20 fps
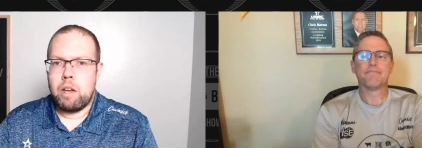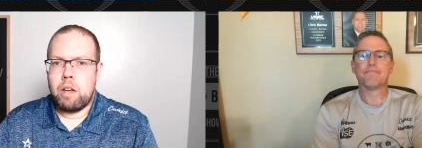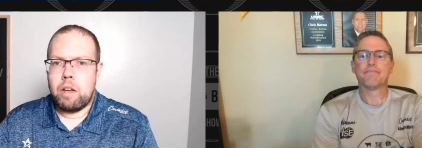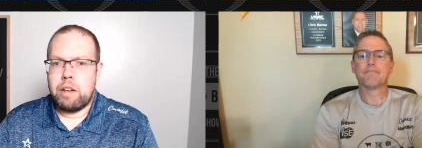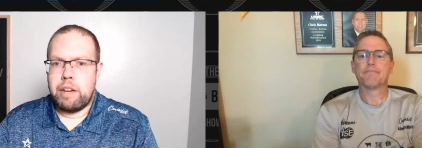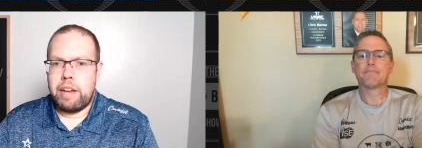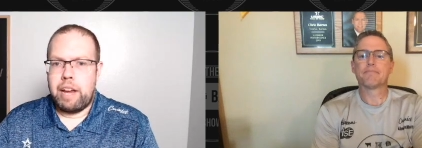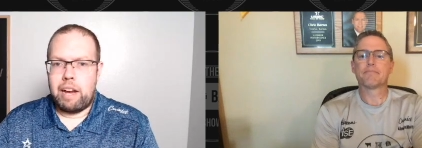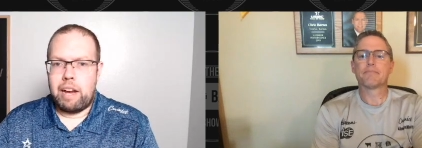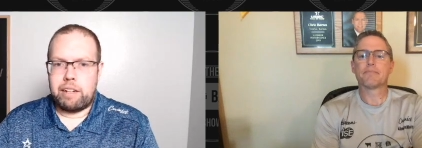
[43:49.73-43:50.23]

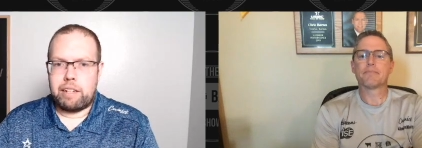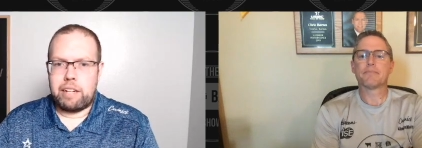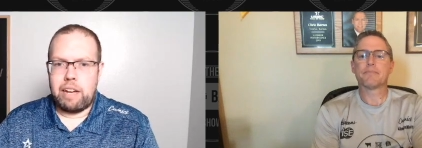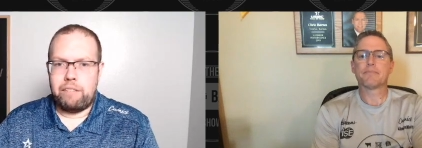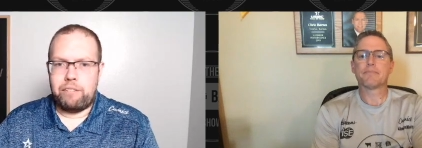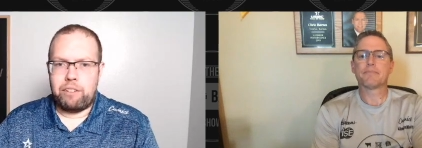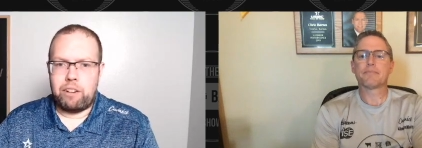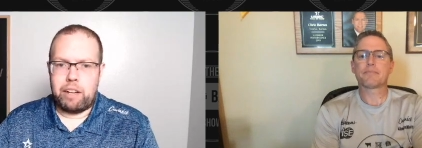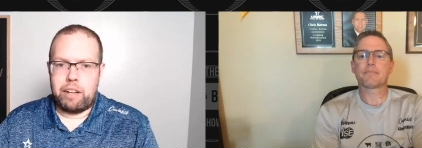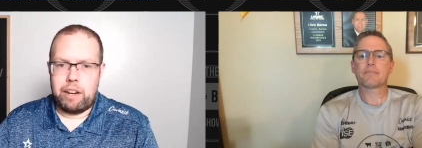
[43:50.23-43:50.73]
Speaker 1: Yeah,
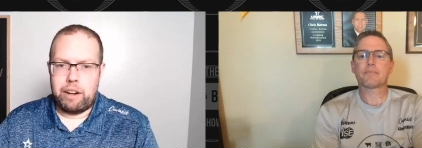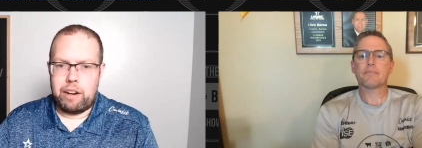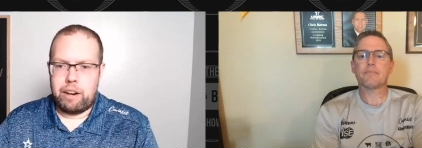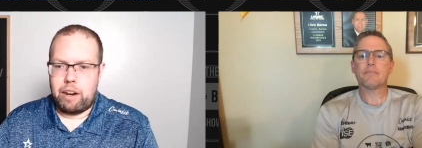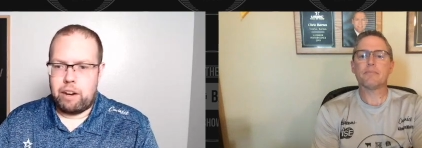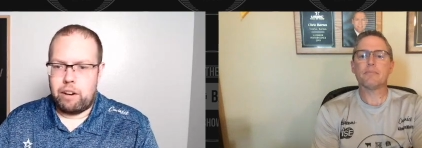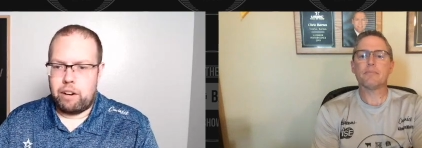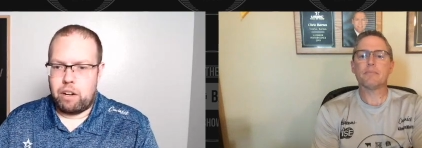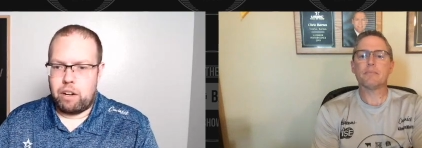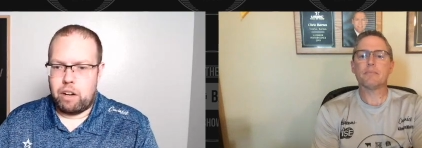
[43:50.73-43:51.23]
definitely. And
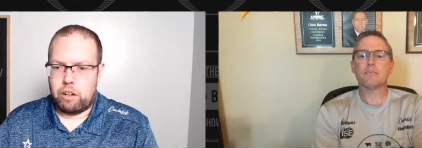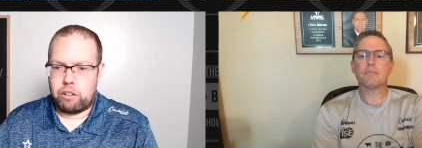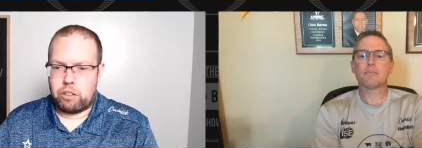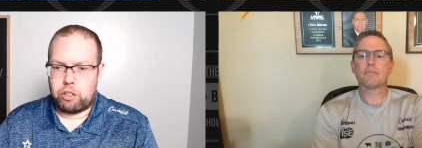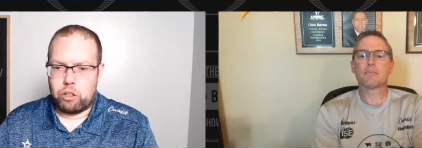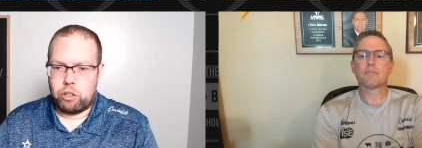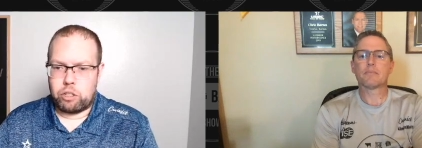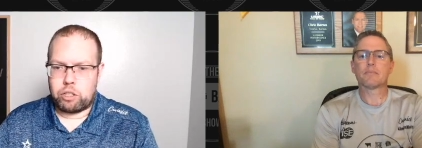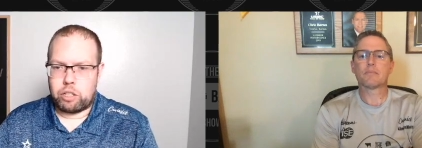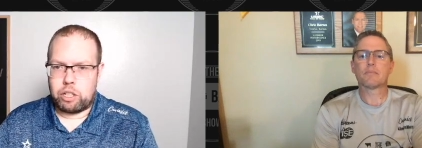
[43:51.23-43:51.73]
then, of
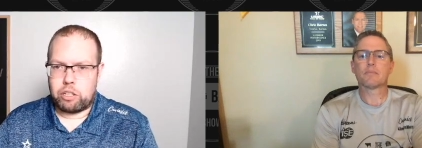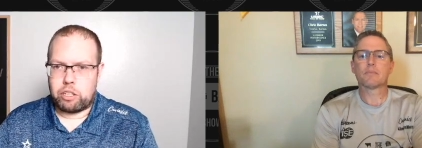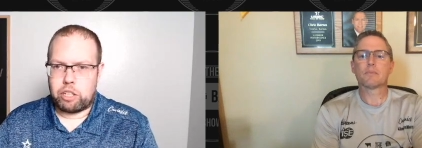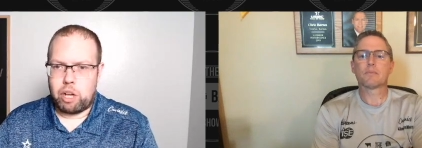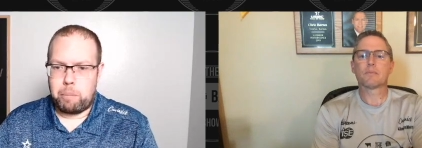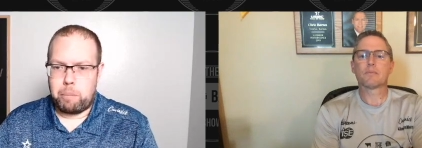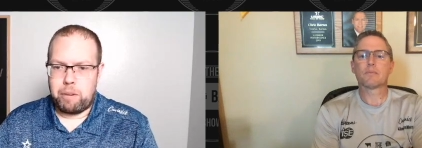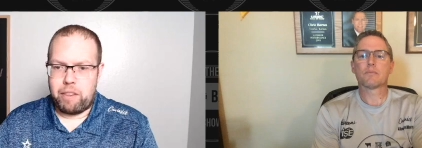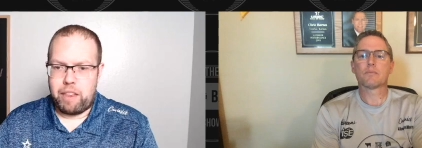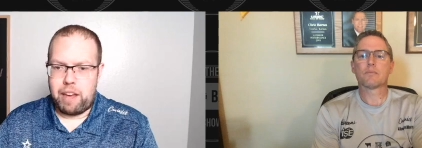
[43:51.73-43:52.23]
course, on top
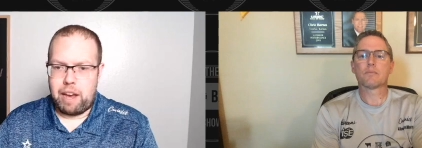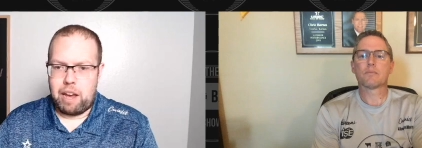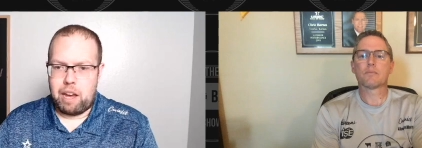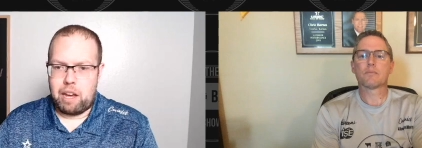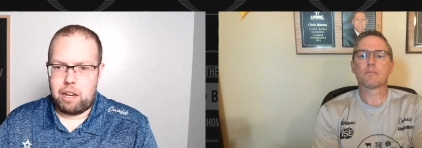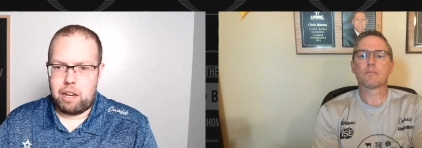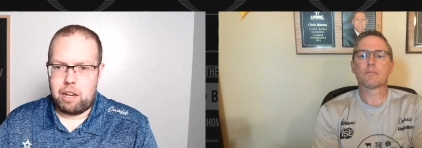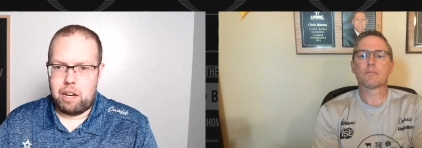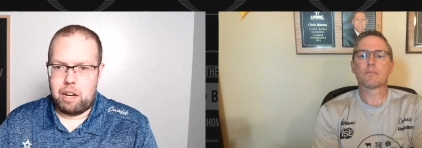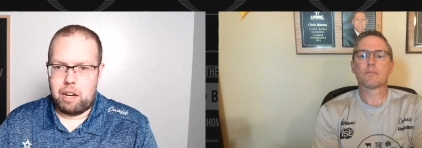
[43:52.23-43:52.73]
of that,
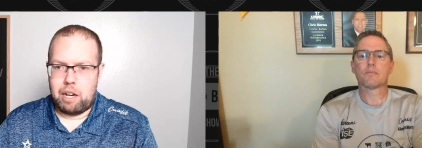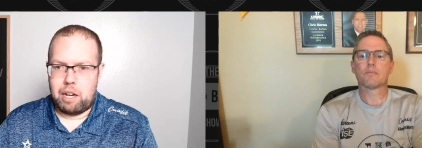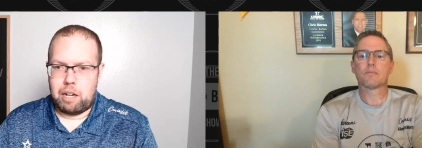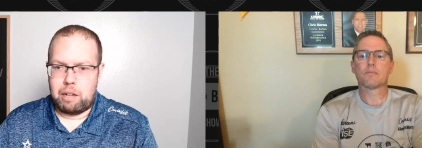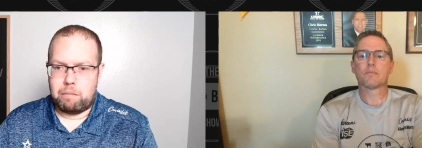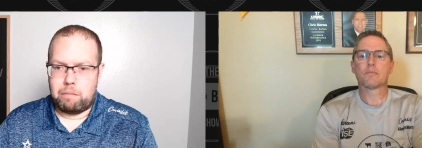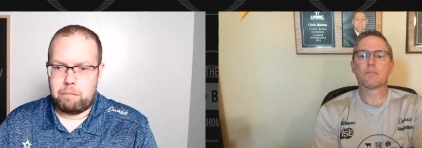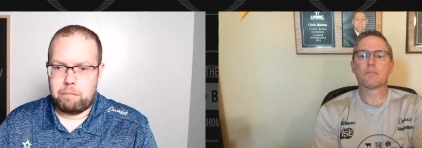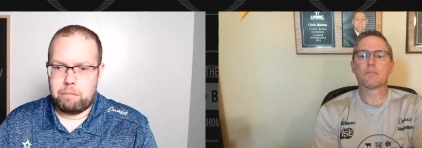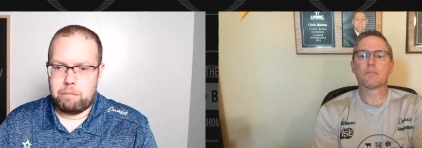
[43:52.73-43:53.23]

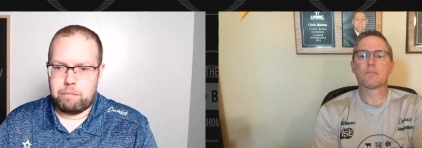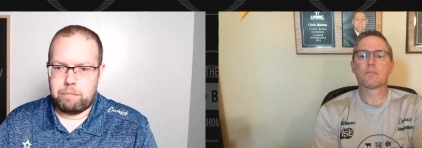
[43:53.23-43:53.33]
um,